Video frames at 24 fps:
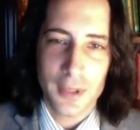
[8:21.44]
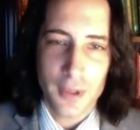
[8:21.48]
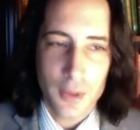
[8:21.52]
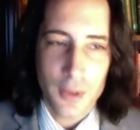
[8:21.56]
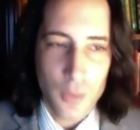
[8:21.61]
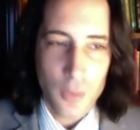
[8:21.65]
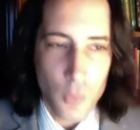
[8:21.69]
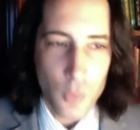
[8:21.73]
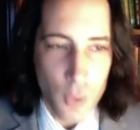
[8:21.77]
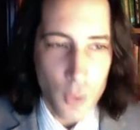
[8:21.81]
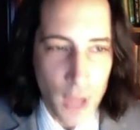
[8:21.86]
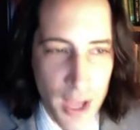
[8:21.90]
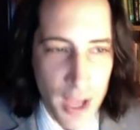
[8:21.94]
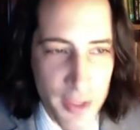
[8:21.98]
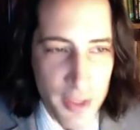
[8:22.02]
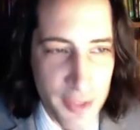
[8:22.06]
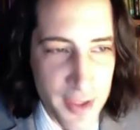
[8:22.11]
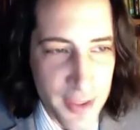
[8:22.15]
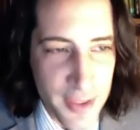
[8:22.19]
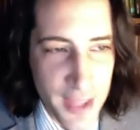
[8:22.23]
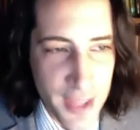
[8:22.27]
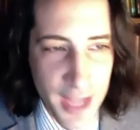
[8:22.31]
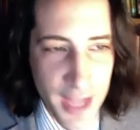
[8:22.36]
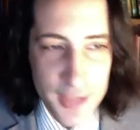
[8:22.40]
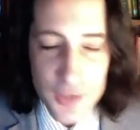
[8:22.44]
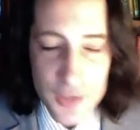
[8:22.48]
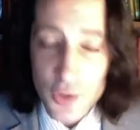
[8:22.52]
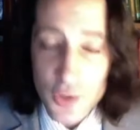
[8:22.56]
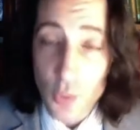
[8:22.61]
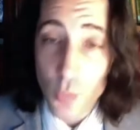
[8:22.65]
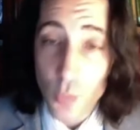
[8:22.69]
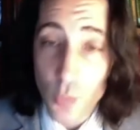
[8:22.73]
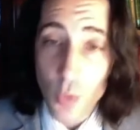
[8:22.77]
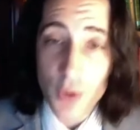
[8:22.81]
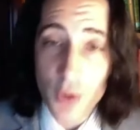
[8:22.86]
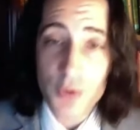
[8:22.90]
Well, I think that's a
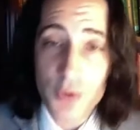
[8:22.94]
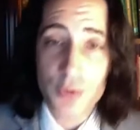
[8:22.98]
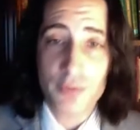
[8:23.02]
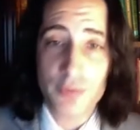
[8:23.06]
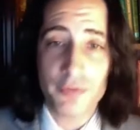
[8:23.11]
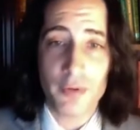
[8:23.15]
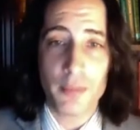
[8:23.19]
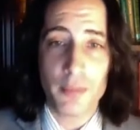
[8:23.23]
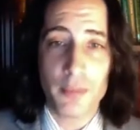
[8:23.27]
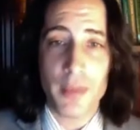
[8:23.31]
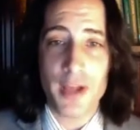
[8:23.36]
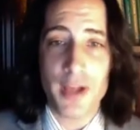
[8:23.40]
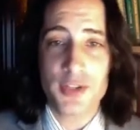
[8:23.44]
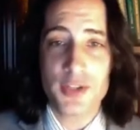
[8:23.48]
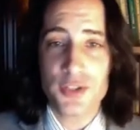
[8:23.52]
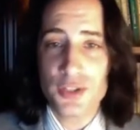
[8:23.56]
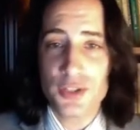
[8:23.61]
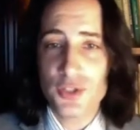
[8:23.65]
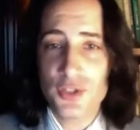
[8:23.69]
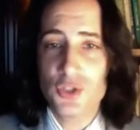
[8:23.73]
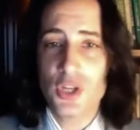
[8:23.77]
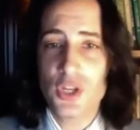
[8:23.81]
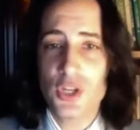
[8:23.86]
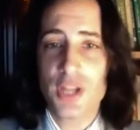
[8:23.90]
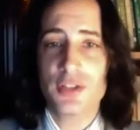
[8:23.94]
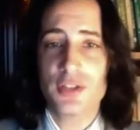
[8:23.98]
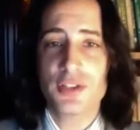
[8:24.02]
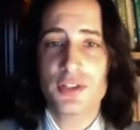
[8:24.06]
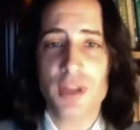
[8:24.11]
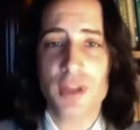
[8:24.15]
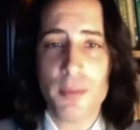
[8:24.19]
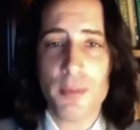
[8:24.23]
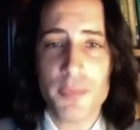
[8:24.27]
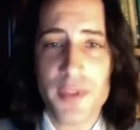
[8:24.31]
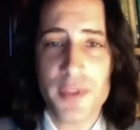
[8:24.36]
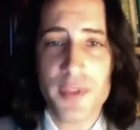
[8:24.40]
wonderful message and
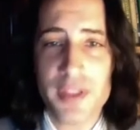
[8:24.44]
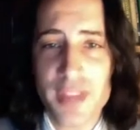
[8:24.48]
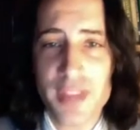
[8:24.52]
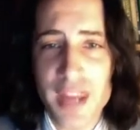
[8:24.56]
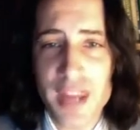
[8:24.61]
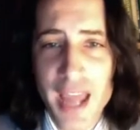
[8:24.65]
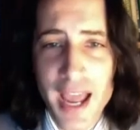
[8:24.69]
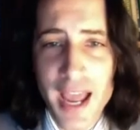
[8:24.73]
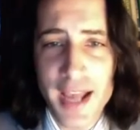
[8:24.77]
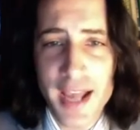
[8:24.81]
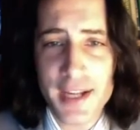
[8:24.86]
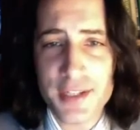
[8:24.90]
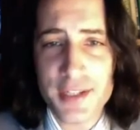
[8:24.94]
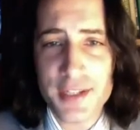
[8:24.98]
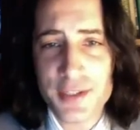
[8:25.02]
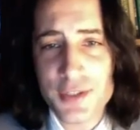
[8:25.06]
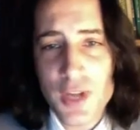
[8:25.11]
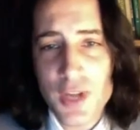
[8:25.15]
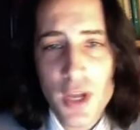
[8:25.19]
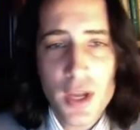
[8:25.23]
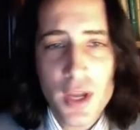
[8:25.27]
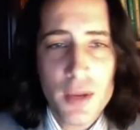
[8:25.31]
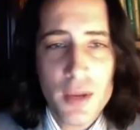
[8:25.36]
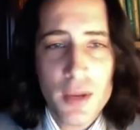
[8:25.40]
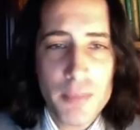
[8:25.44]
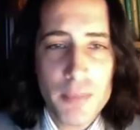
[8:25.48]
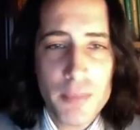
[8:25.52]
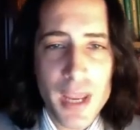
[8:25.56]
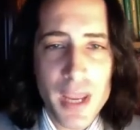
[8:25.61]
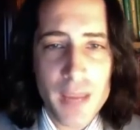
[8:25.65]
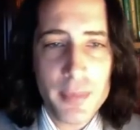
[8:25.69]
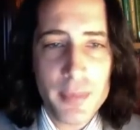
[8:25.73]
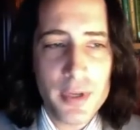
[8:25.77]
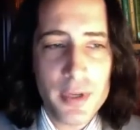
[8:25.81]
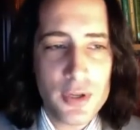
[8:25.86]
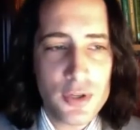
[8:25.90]
something that has
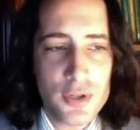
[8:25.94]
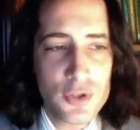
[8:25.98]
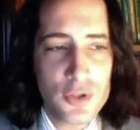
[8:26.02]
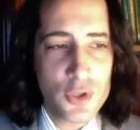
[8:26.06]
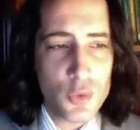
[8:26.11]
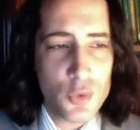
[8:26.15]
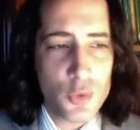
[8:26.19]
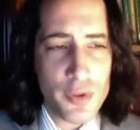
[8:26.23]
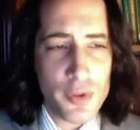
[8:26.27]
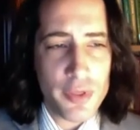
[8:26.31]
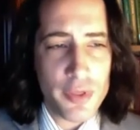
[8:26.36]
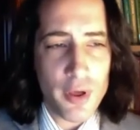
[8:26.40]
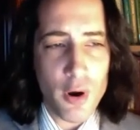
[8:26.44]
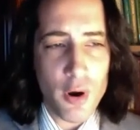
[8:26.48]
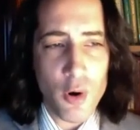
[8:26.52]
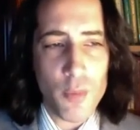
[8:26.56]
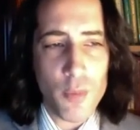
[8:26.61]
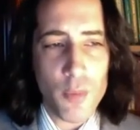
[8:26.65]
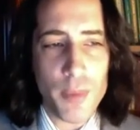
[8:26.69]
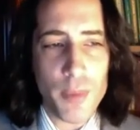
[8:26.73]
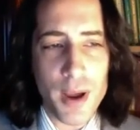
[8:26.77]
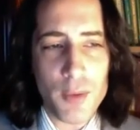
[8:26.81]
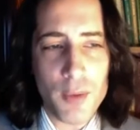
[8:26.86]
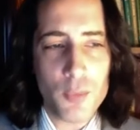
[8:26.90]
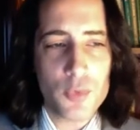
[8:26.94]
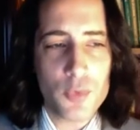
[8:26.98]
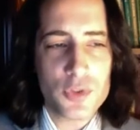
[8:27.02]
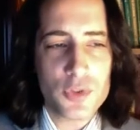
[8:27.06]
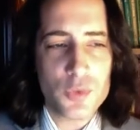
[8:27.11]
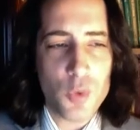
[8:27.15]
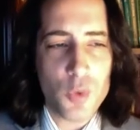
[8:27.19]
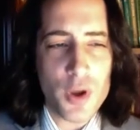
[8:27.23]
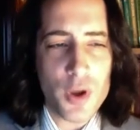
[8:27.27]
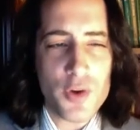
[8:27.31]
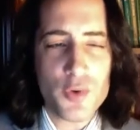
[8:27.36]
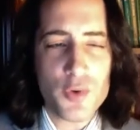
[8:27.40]
maybe to do with hope. I was
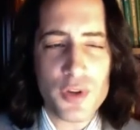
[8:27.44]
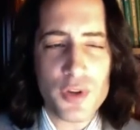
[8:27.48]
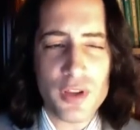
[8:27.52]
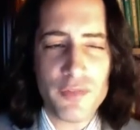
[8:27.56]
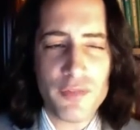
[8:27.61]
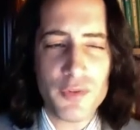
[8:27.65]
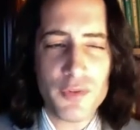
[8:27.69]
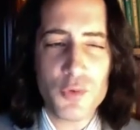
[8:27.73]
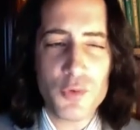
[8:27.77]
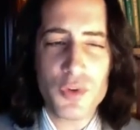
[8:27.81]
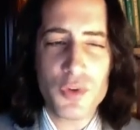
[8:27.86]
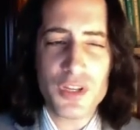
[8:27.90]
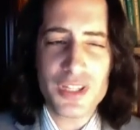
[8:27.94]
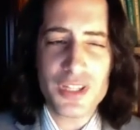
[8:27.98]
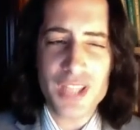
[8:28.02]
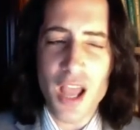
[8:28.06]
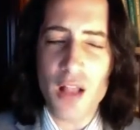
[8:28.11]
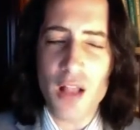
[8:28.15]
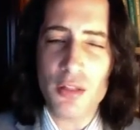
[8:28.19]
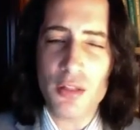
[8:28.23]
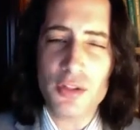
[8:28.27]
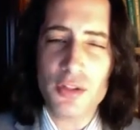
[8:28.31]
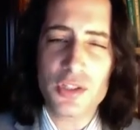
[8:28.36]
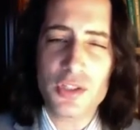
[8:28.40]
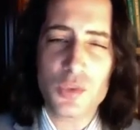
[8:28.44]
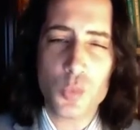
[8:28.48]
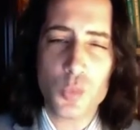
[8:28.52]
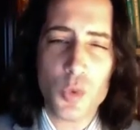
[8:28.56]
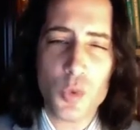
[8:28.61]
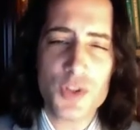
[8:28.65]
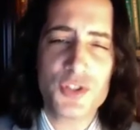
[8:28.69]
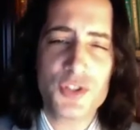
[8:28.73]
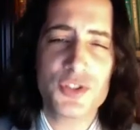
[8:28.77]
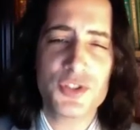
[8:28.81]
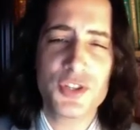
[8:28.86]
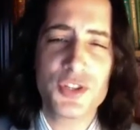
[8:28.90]
wondering if you could tell us,
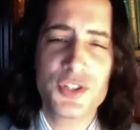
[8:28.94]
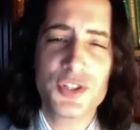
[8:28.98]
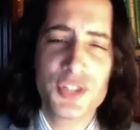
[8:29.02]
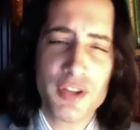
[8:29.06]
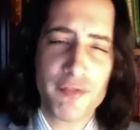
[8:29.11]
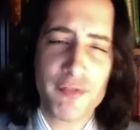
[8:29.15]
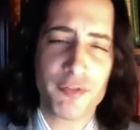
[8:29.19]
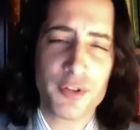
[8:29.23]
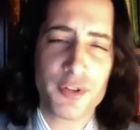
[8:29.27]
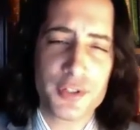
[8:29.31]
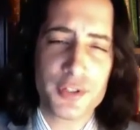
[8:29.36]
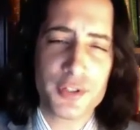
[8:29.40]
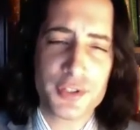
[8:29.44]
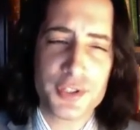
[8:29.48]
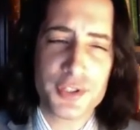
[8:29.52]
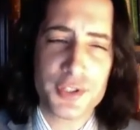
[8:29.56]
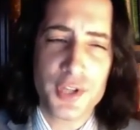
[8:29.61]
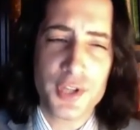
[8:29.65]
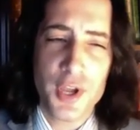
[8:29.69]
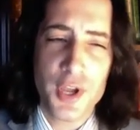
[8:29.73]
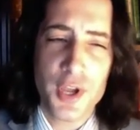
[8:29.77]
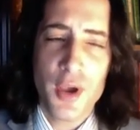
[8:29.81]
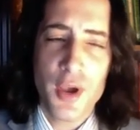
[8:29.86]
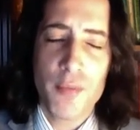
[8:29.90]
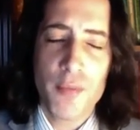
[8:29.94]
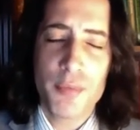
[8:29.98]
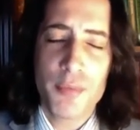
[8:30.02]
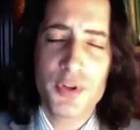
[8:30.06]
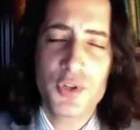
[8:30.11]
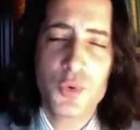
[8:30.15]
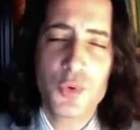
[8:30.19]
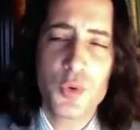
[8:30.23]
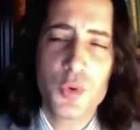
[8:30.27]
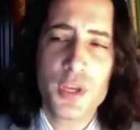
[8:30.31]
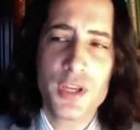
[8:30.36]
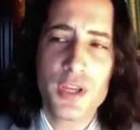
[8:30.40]
what's the difference
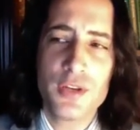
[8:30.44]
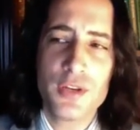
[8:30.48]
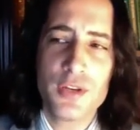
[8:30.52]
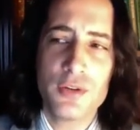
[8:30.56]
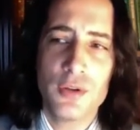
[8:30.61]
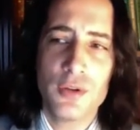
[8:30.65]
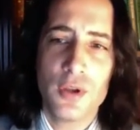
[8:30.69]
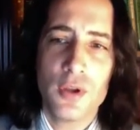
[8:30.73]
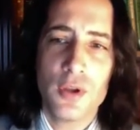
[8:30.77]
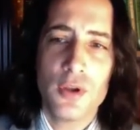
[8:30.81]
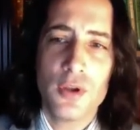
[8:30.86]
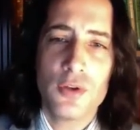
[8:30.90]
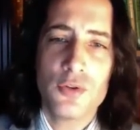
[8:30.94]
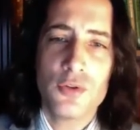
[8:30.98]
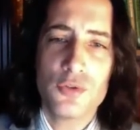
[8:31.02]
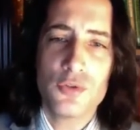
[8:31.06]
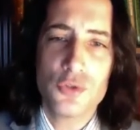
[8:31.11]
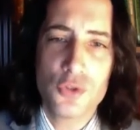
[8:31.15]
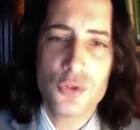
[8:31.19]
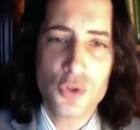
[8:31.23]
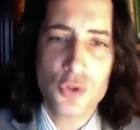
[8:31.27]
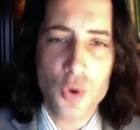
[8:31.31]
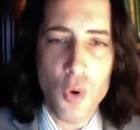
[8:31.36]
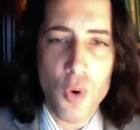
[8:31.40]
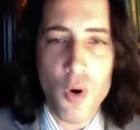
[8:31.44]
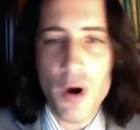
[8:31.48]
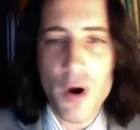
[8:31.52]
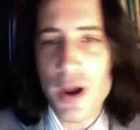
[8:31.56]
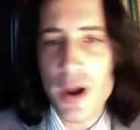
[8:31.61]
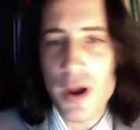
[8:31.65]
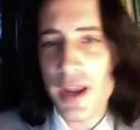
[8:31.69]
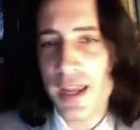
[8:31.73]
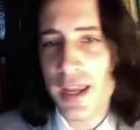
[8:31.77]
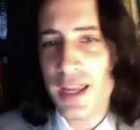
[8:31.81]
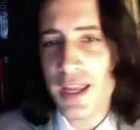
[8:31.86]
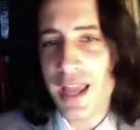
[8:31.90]
between
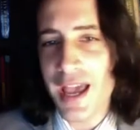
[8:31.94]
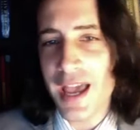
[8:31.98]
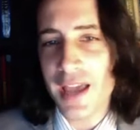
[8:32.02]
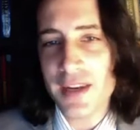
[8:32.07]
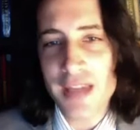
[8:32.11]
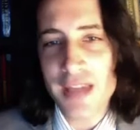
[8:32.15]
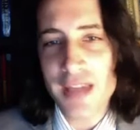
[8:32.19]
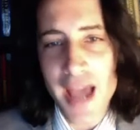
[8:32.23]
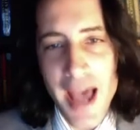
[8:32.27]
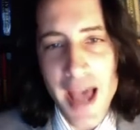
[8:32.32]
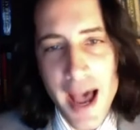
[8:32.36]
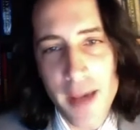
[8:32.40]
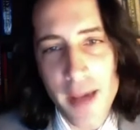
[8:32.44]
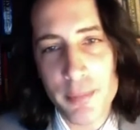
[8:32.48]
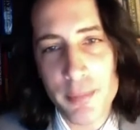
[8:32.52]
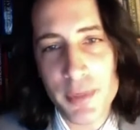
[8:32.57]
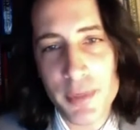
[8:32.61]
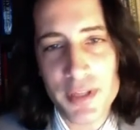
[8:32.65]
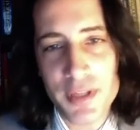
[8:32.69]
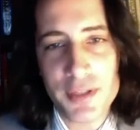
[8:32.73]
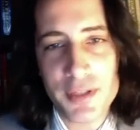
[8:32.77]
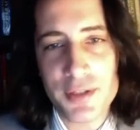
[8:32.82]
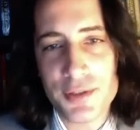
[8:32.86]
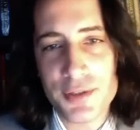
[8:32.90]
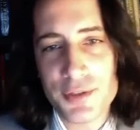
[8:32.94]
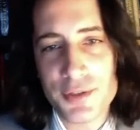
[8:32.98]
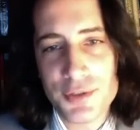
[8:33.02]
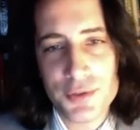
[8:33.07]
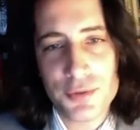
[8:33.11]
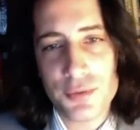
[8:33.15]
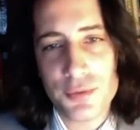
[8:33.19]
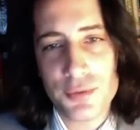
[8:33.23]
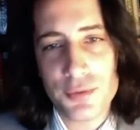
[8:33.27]
joy and happiness?